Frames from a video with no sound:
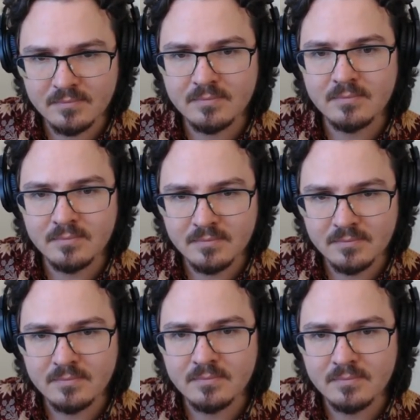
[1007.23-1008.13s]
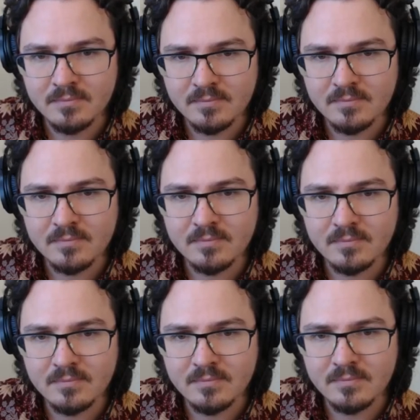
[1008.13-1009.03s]

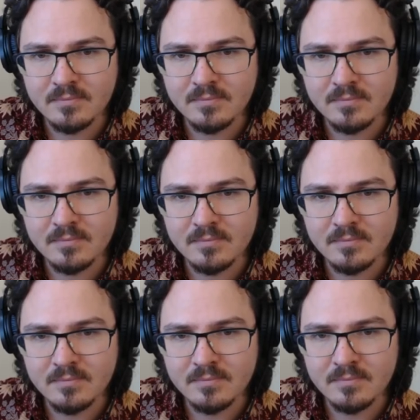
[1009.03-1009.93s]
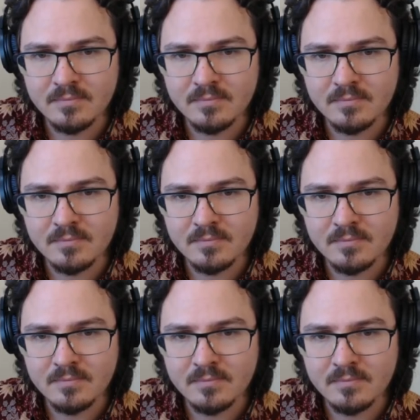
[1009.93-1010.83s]

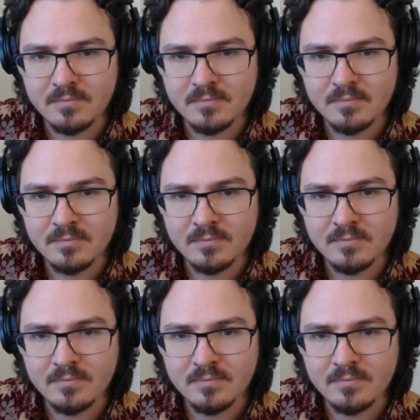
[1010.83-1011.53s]
(silent)